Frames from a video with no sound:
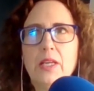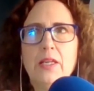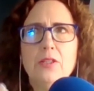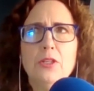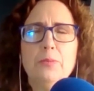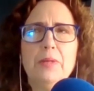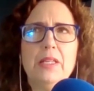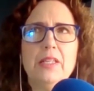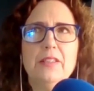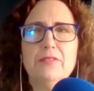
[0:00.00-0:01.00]
It could
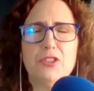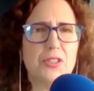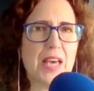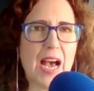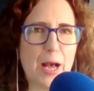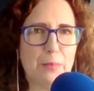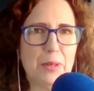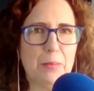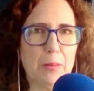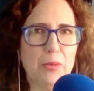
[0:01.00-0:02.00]
be just
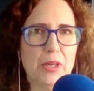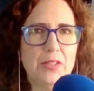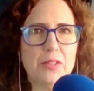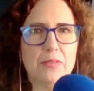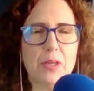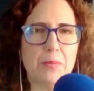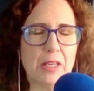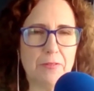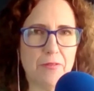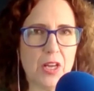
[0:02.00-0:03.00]
happy memories of
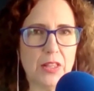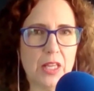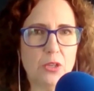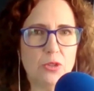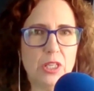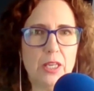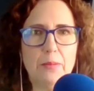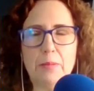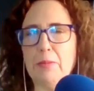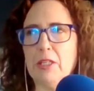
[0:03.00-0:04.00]
something fun that you
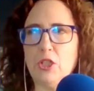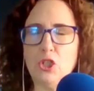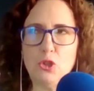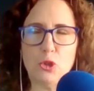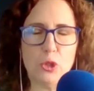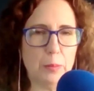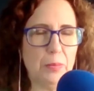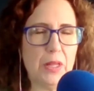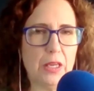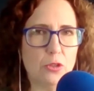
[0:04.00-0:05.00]
did, maybe a
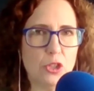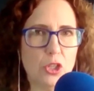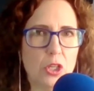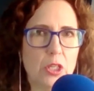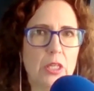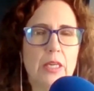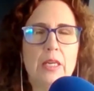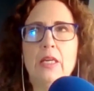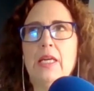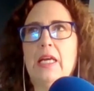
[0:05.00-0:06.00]
trip that you took.
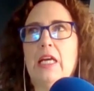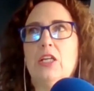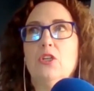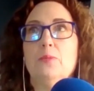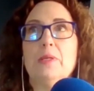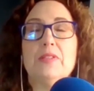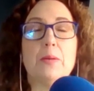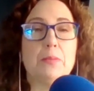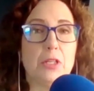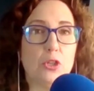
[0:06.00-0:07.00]
It could be
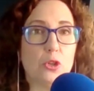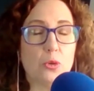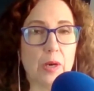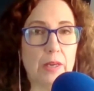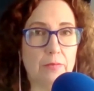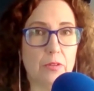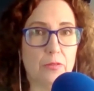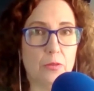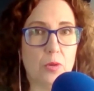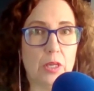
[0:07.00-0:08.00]
something you're grateful
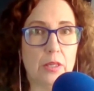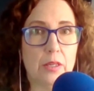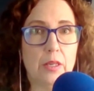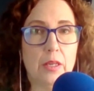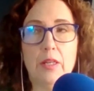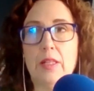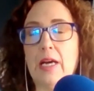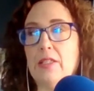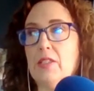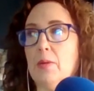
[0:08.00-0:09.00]
for,
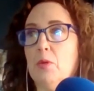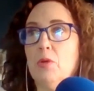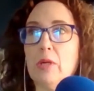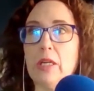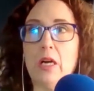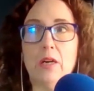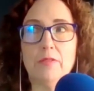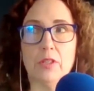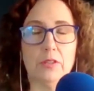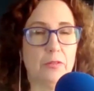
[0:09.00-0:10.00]
that someone
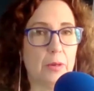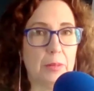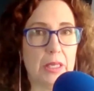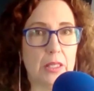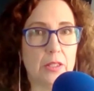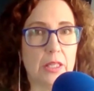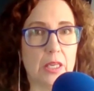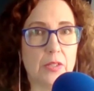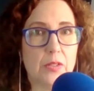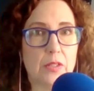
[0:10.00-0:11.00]
recovered from an
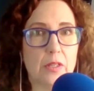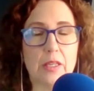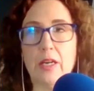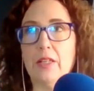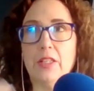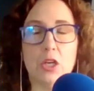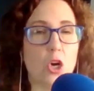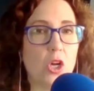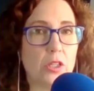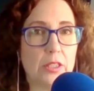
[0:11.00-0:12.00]
illness and got the
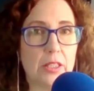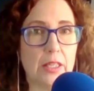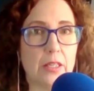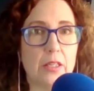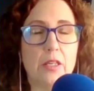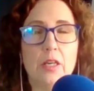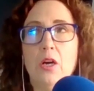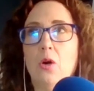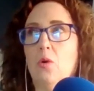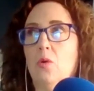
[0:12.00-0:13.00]
all clear,
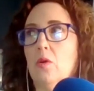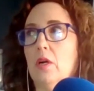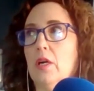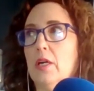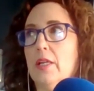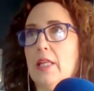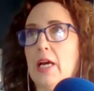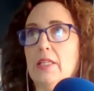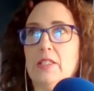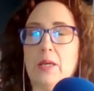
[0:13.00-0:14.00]
or
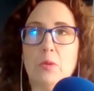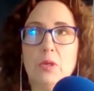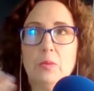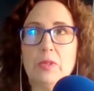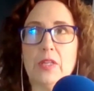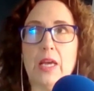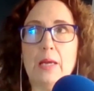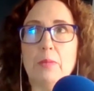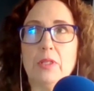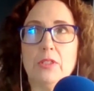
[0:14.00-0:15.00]
that someone was
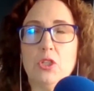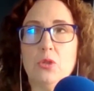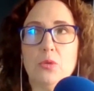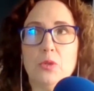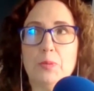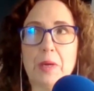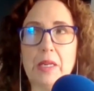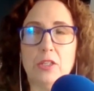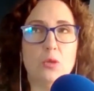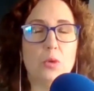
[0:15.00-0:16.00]
able to
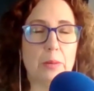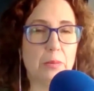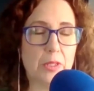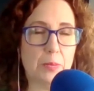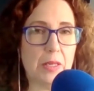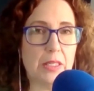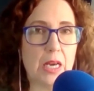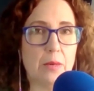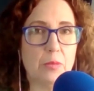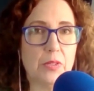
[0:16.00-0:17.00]
spend, you were able to spend
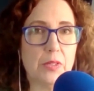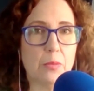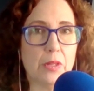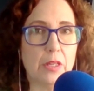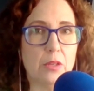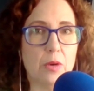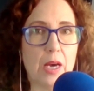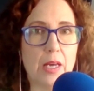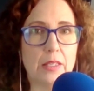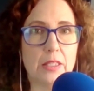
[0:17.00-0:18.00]
time with someone that you
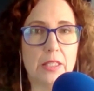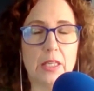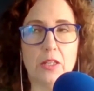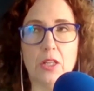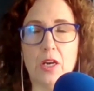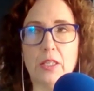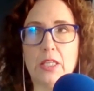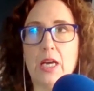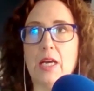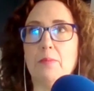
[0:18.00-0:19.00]
hadn't in a long
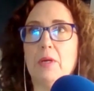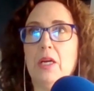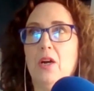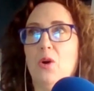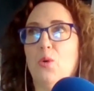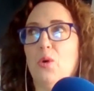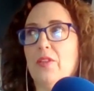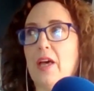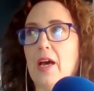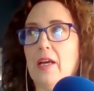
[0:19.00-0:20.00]
time, or
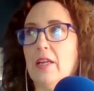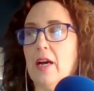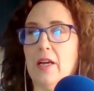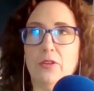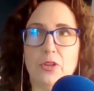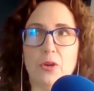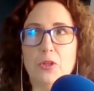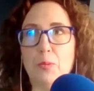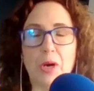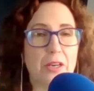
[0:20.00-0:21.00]
that, I don't know,
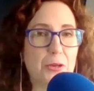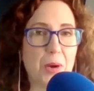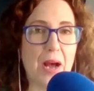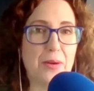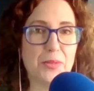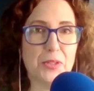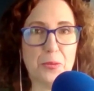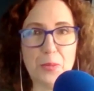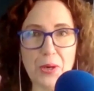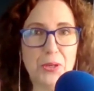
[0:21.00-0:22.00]
you bought a new house,
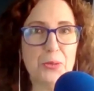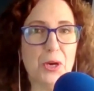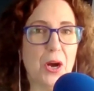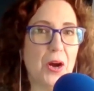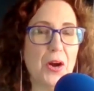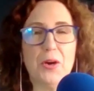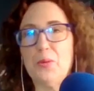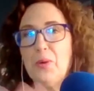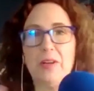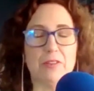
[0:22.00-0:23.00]
you bought a new
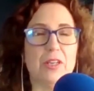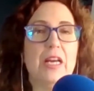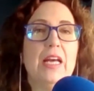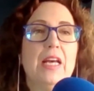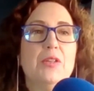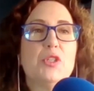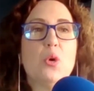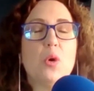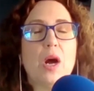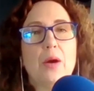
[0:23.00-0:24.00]
car, whatever.
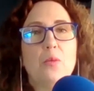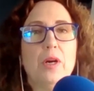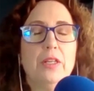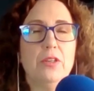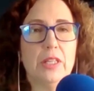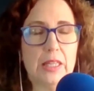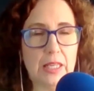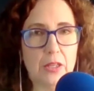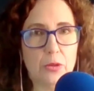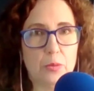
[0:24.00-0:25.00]
So I want you to
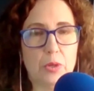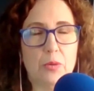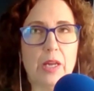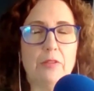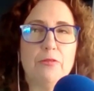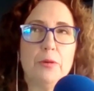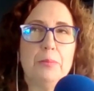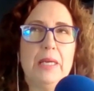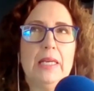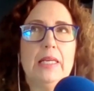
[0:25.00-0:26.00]
think through, and for
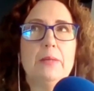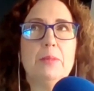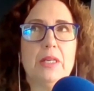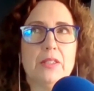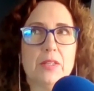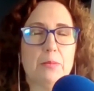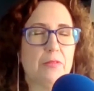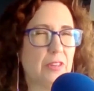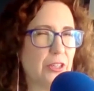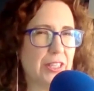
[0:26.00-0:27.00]
me, because I'm
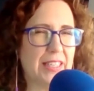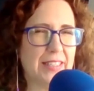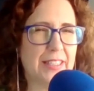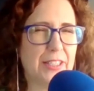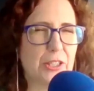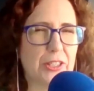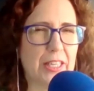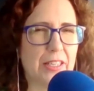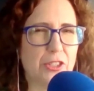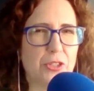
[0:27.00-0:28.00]
a very analytical,
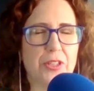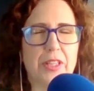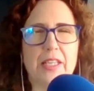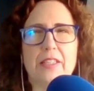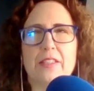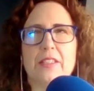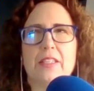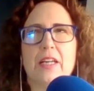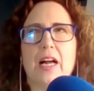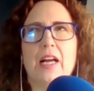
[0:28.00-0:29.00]
logical
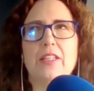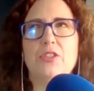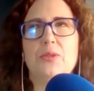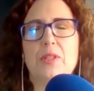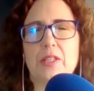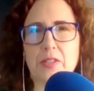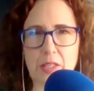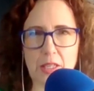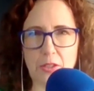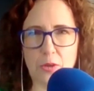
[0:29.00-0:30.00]
thinker, I do this
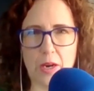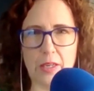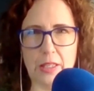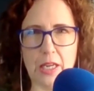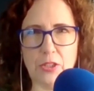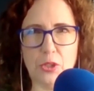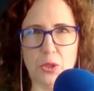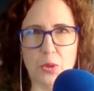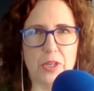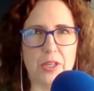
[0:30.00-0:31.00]
in
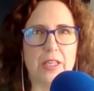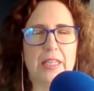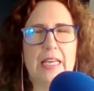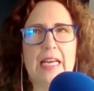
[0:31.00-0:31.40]
chronological order.